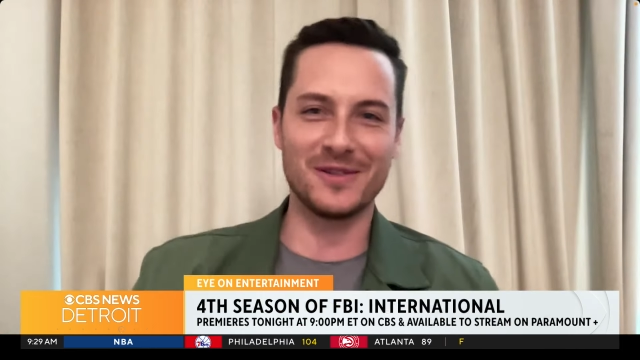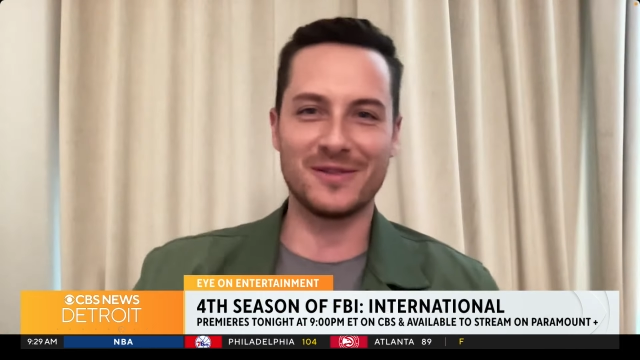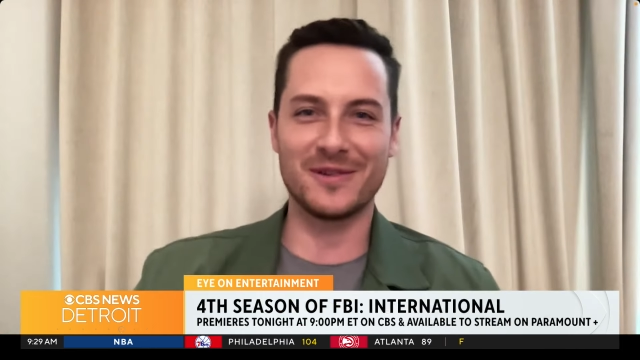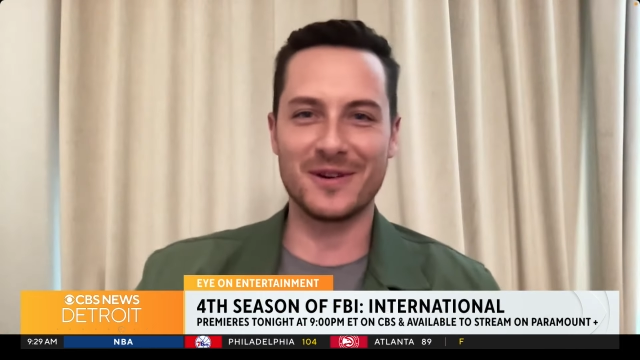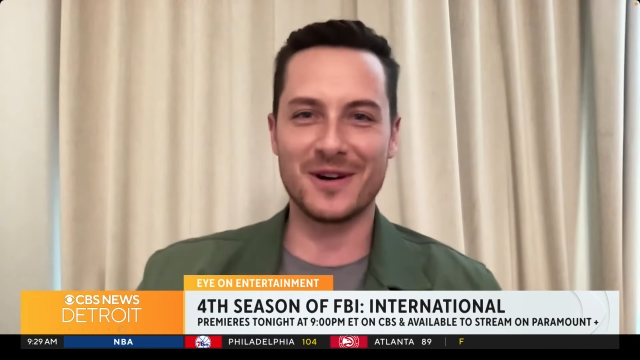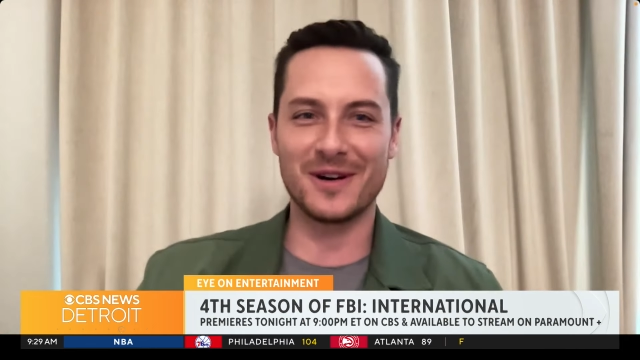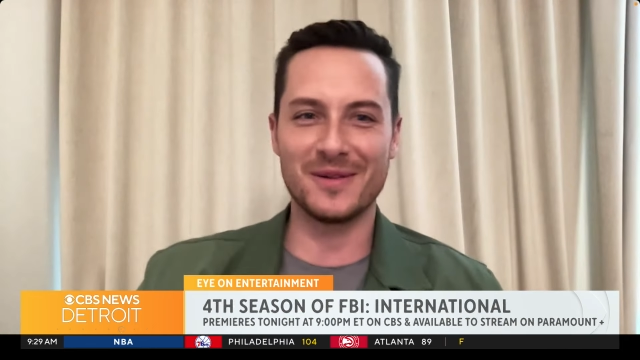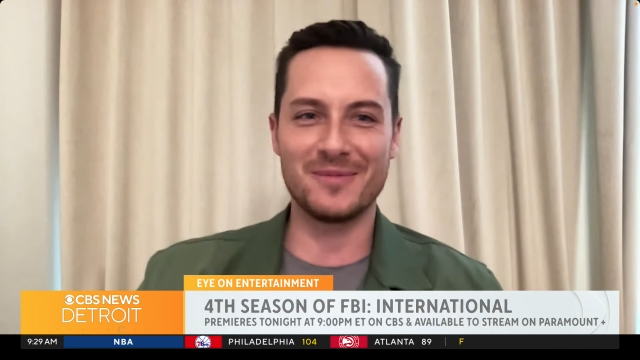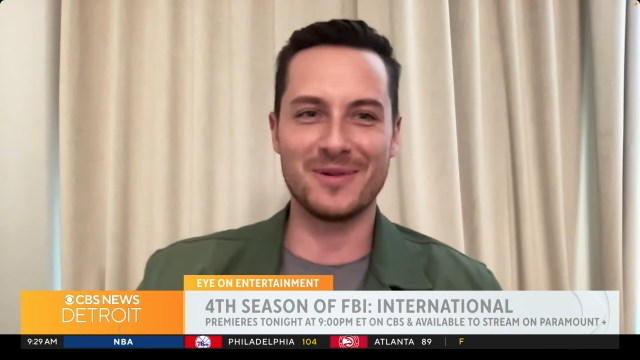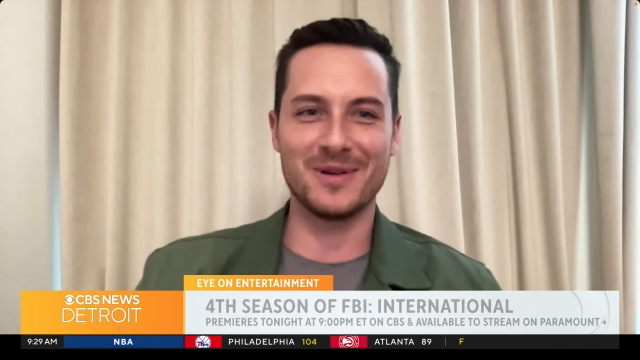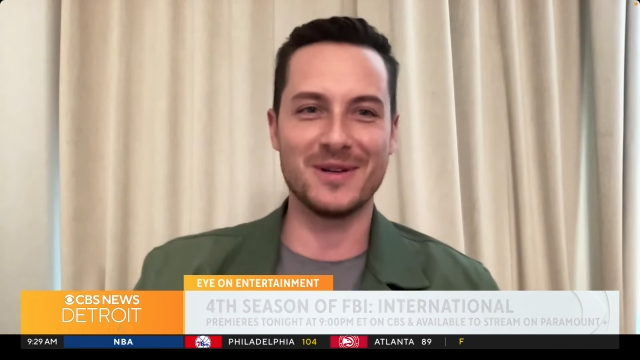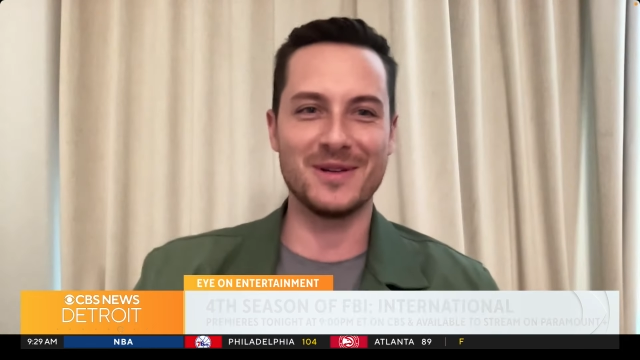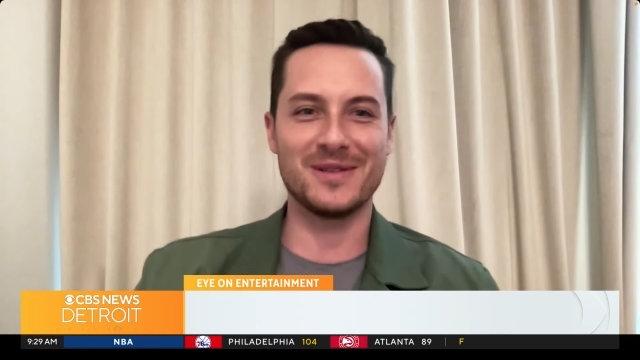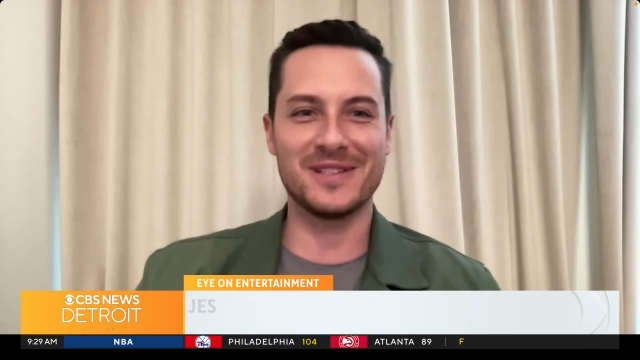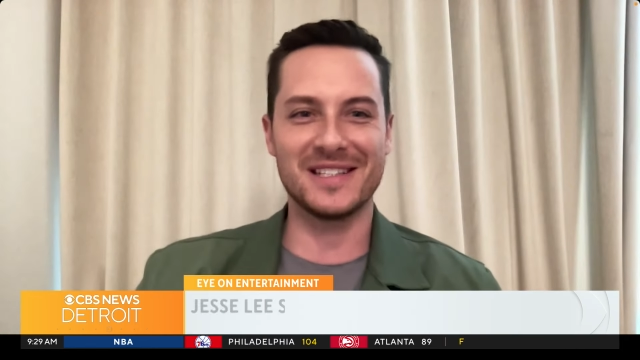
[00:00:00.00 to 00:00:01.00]
for our
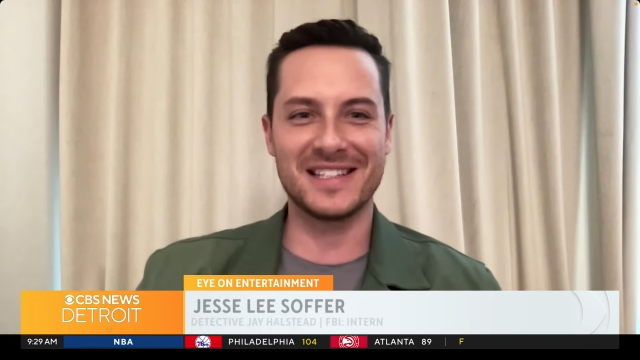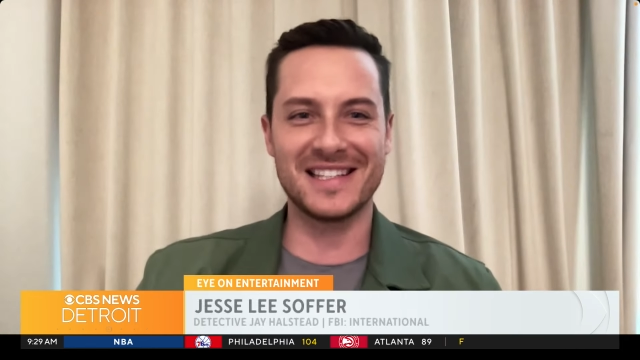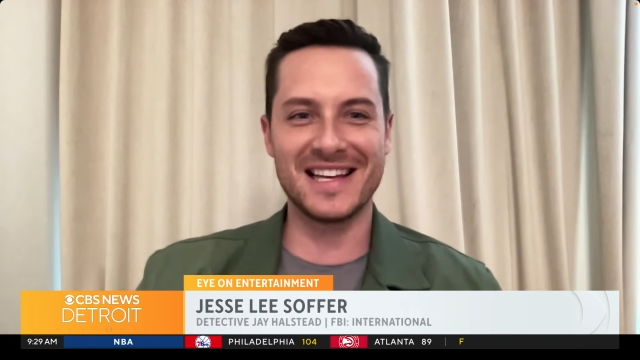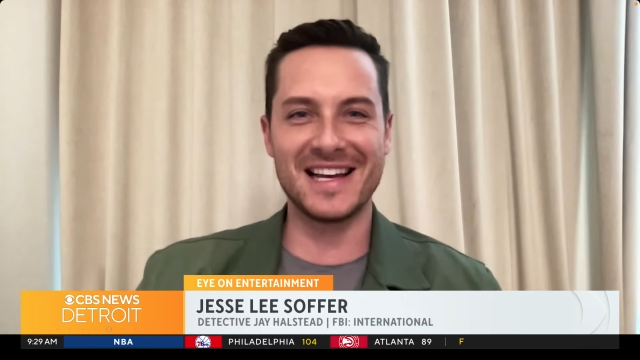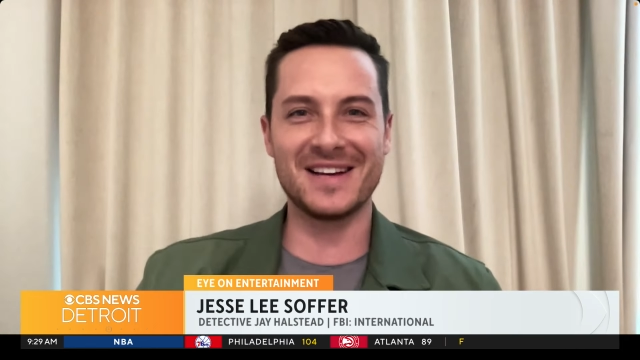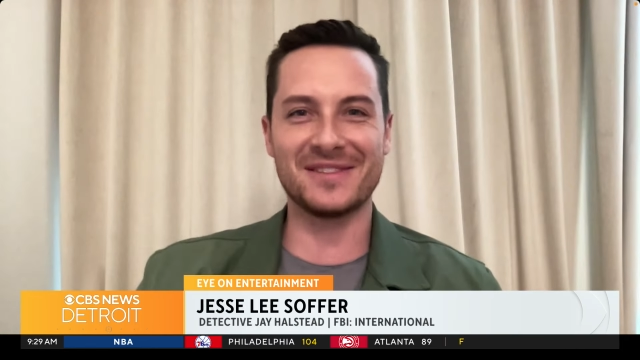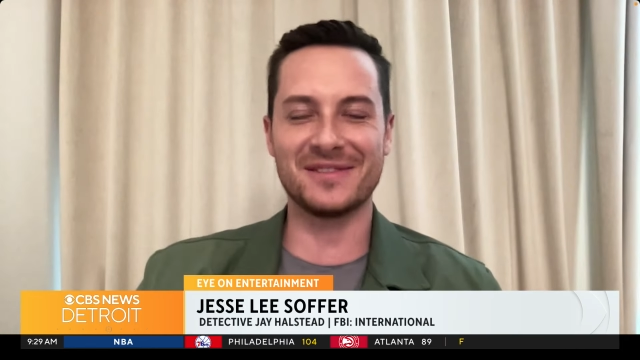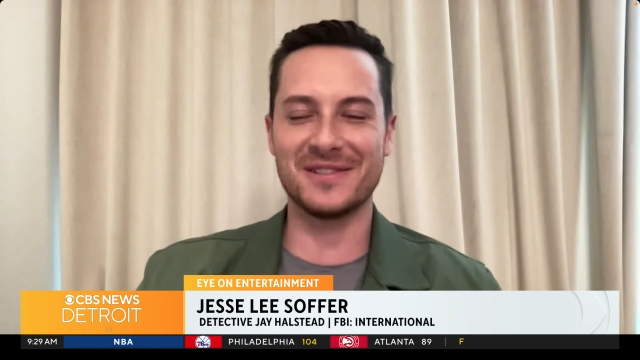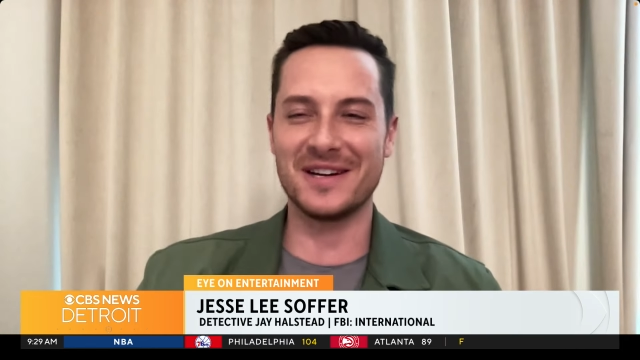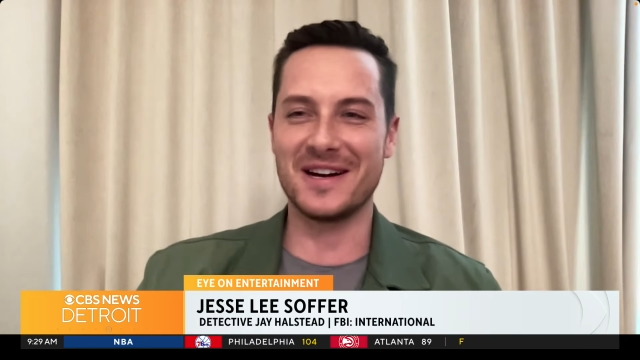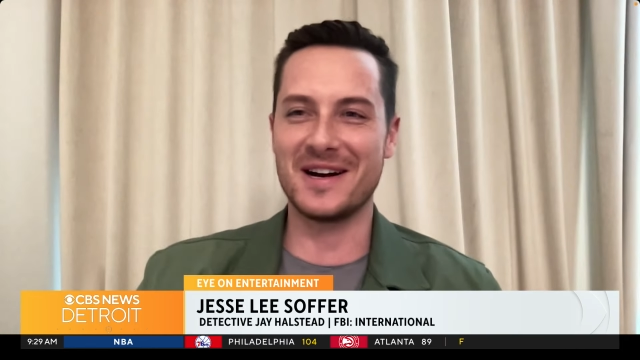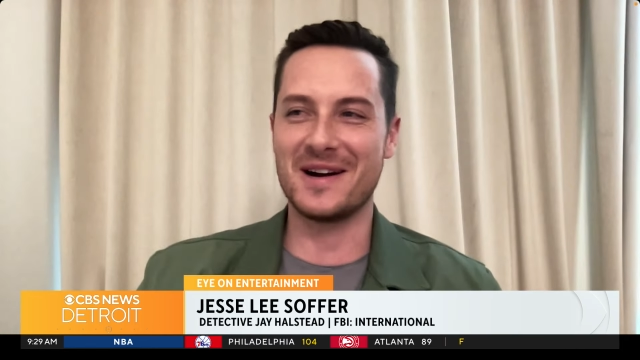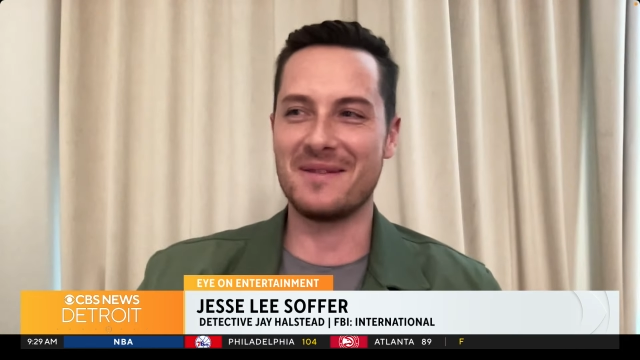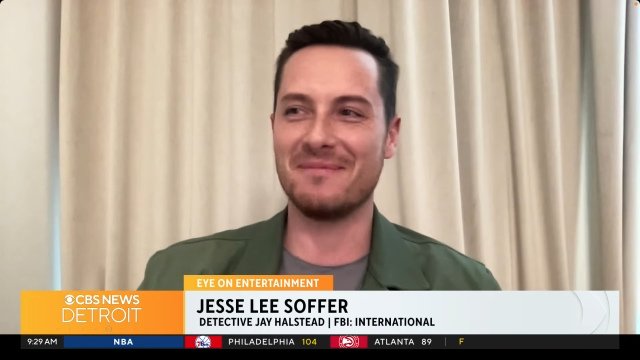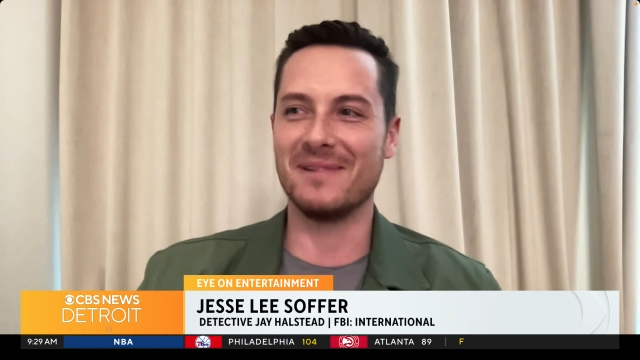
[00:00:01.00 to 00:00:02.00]
producing staff,
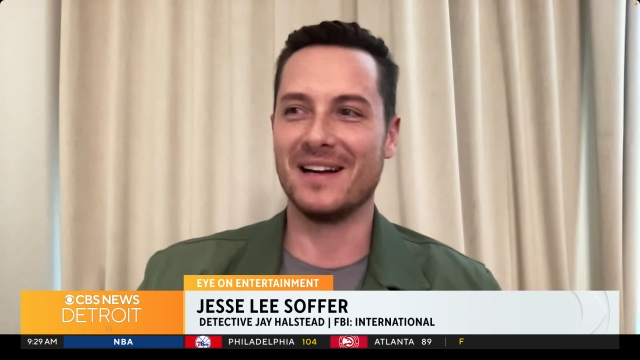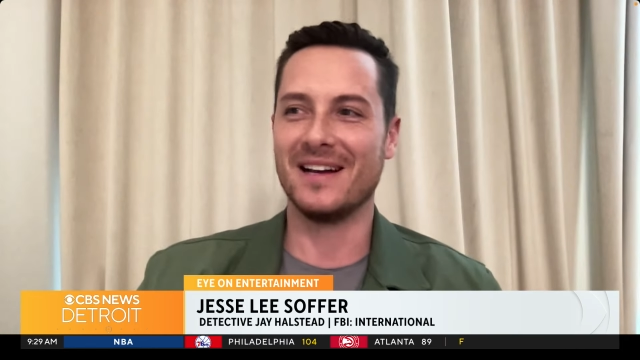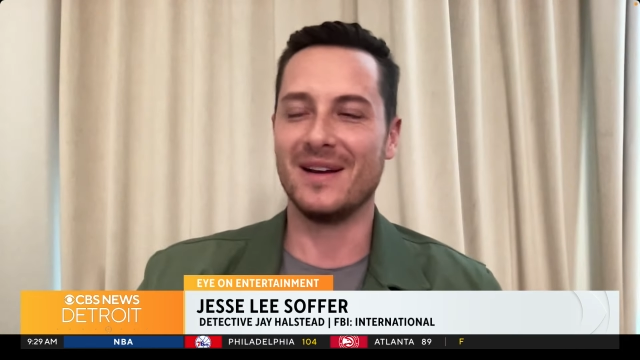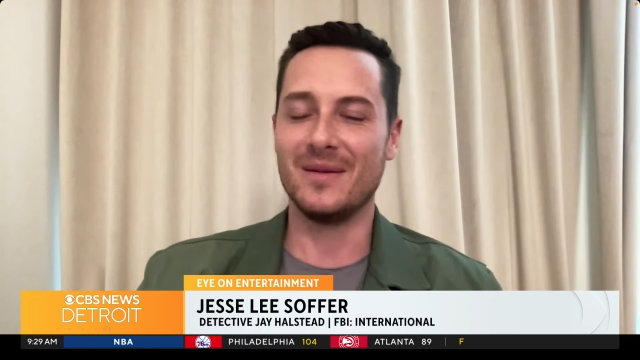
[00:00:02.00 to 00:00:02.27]
um,